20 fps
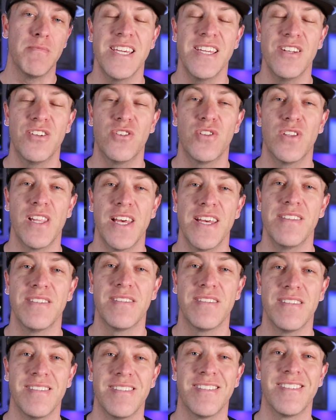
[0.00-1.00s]
Each lens
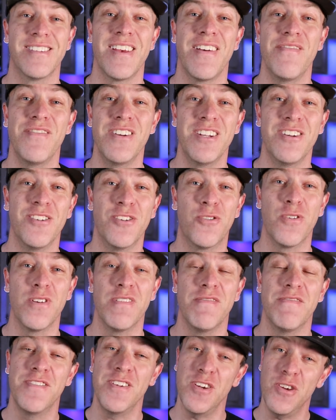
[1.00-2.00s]
is a 70-degree
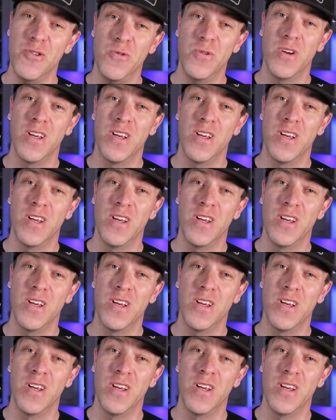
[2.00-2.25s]
view